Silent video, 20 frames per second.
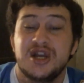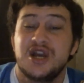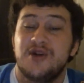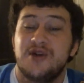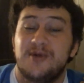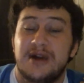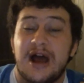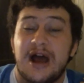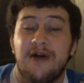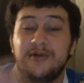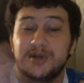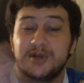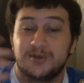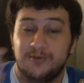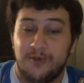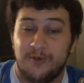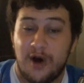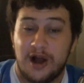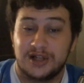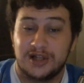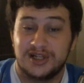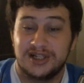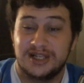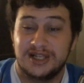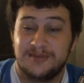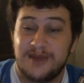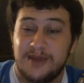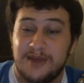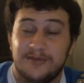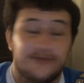when I was watching this
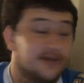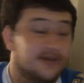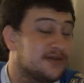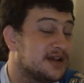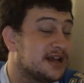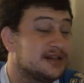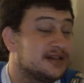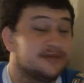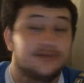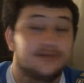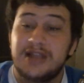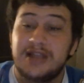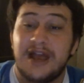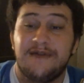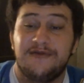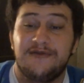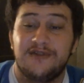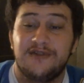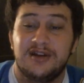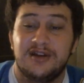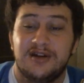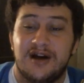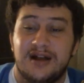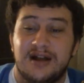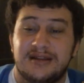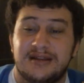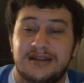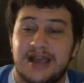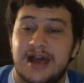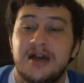pay-per-view, and I definitely
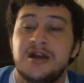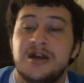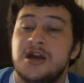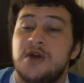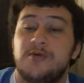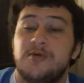got that.